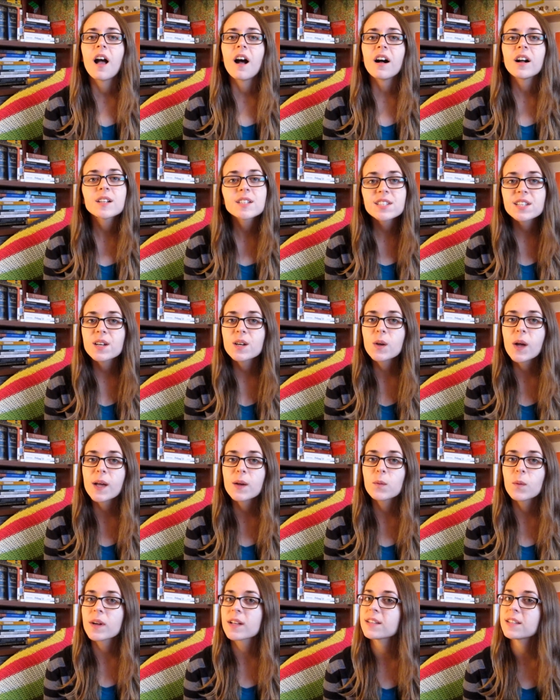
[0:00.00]
Also,
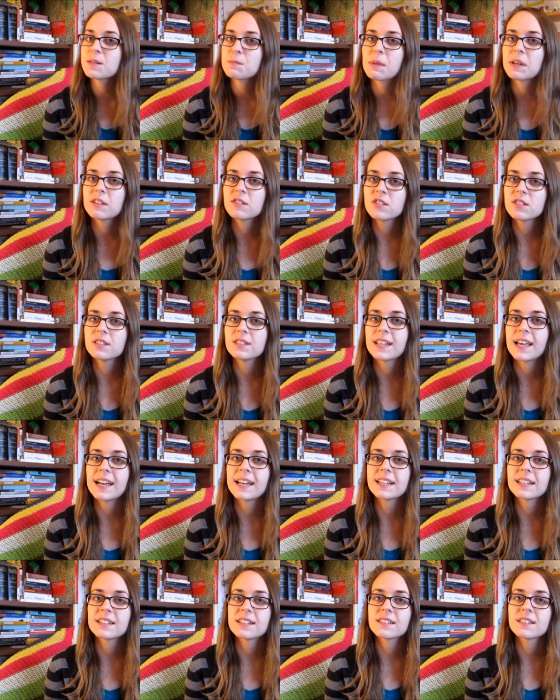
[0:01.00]
I want to mention
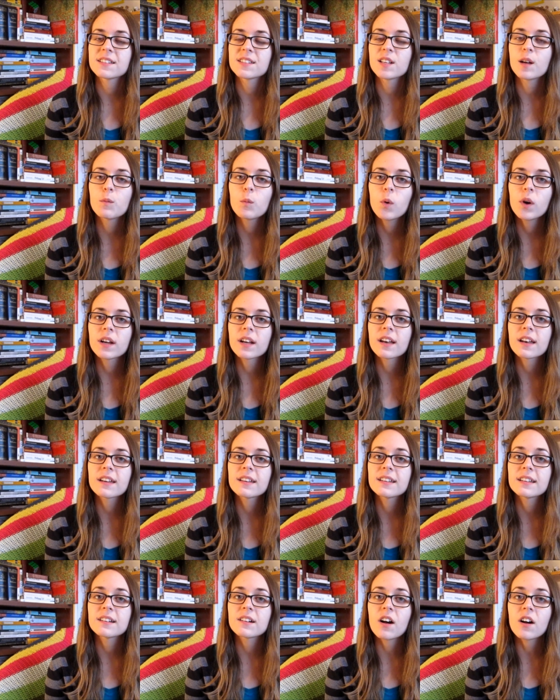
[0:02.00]
that
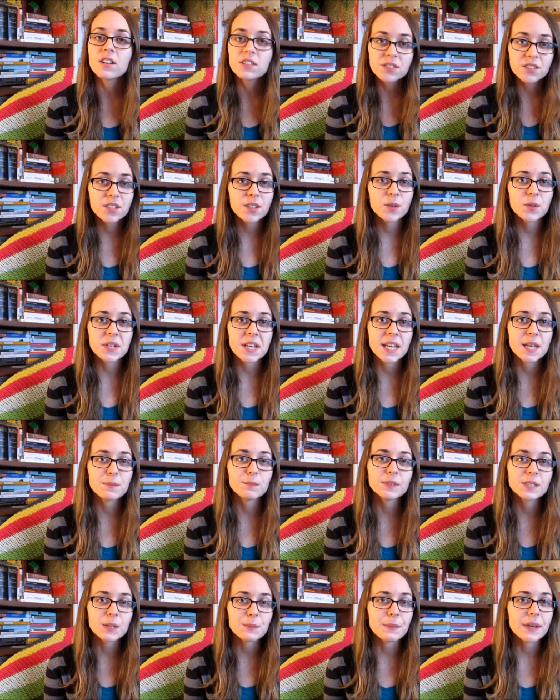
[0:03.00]
someone also
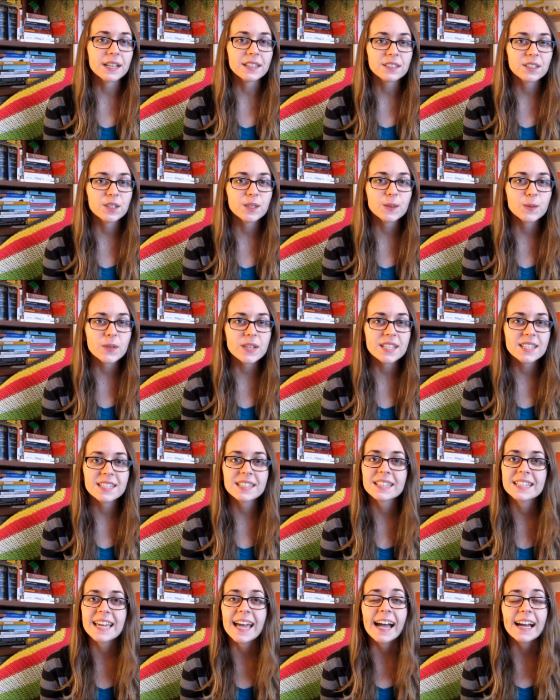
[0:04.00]
named Amanda
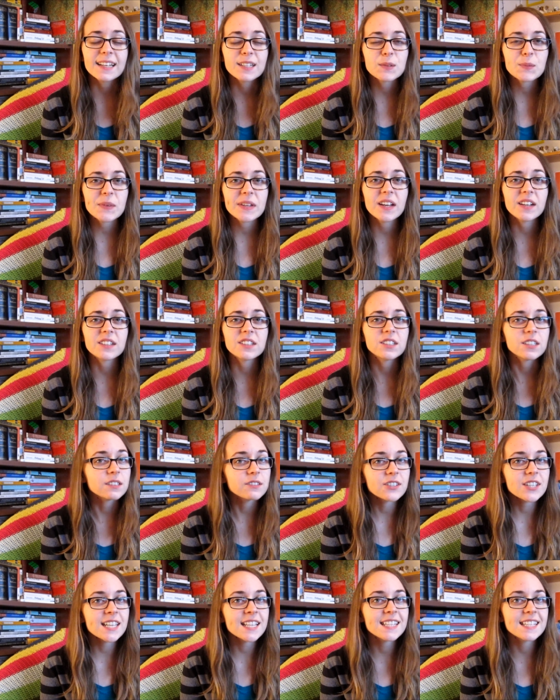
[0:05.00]
recently added me on
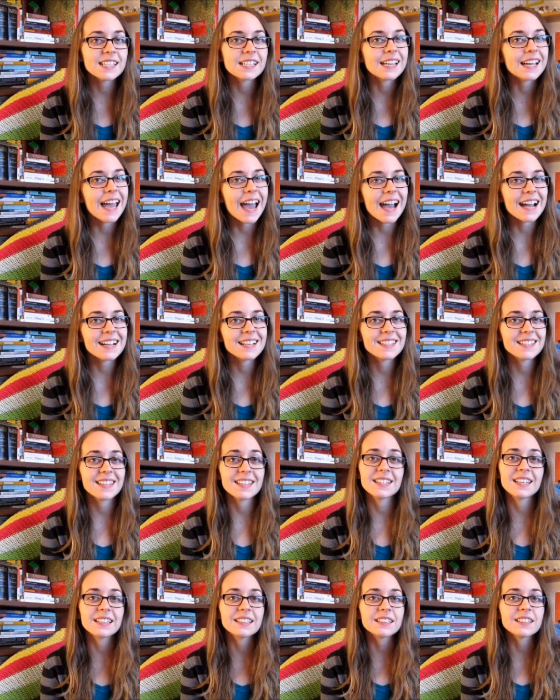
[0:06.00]
Goodreads, and I
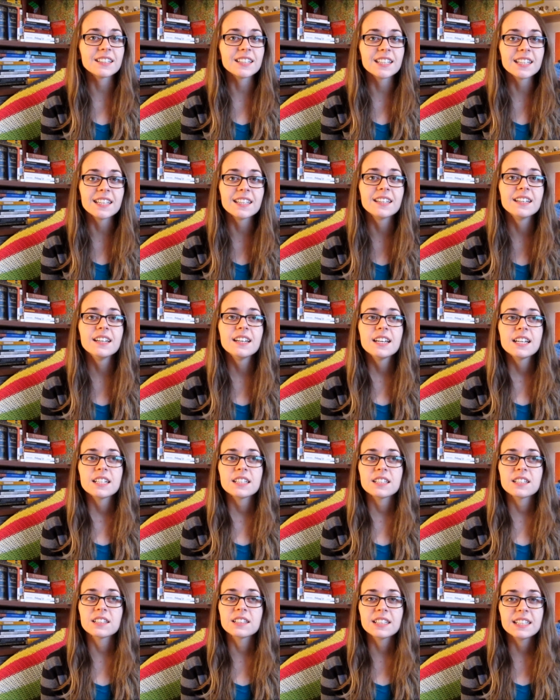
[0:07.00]
accidentally
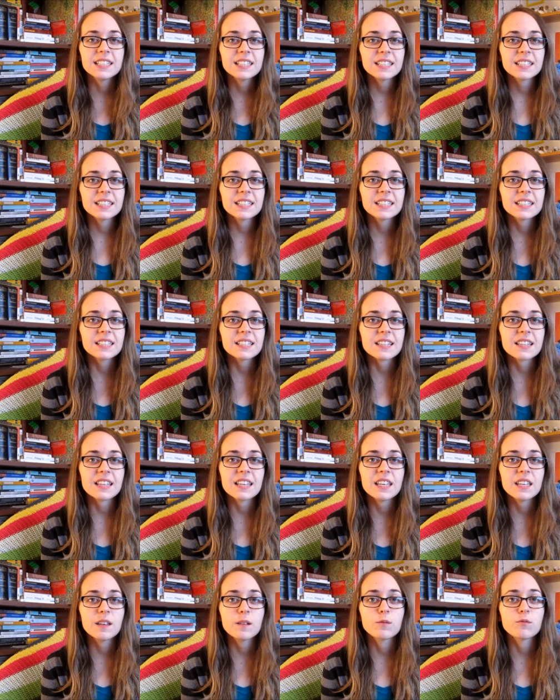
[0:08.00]
deleted
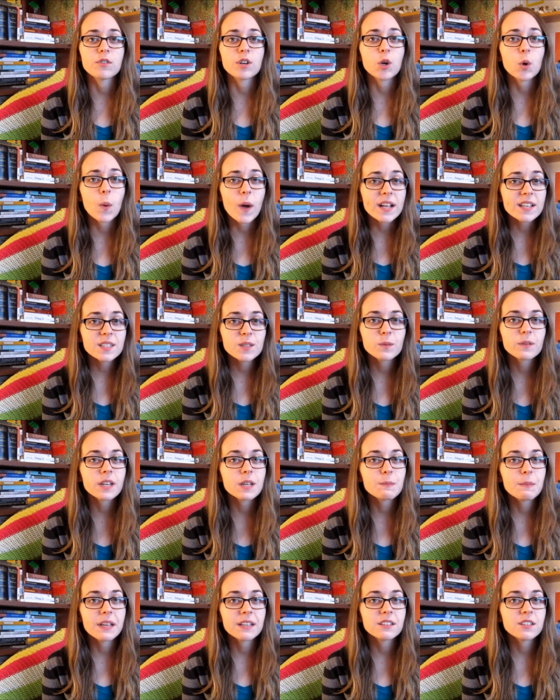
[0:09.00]
the request when
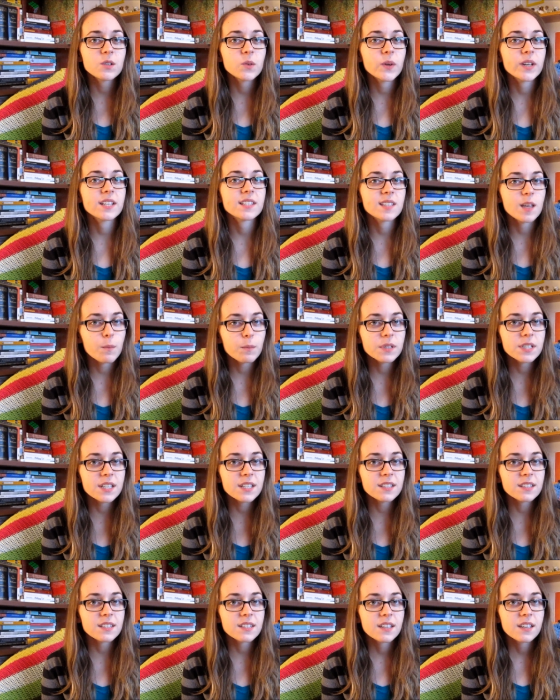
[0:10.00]
I meant to accept
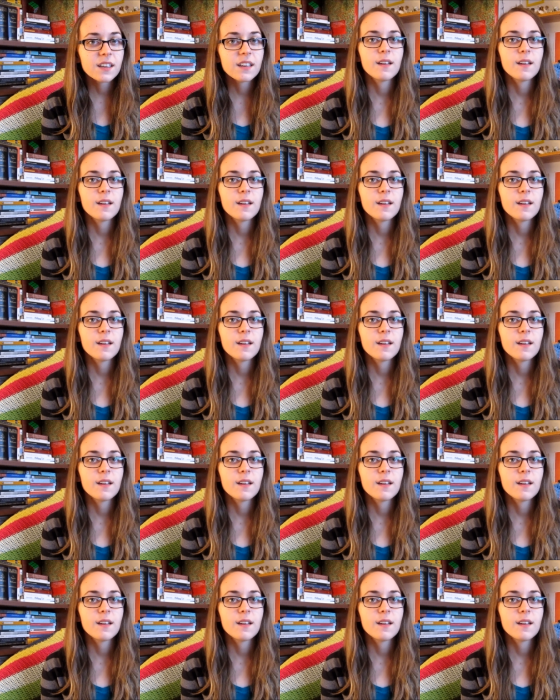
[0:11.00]
it,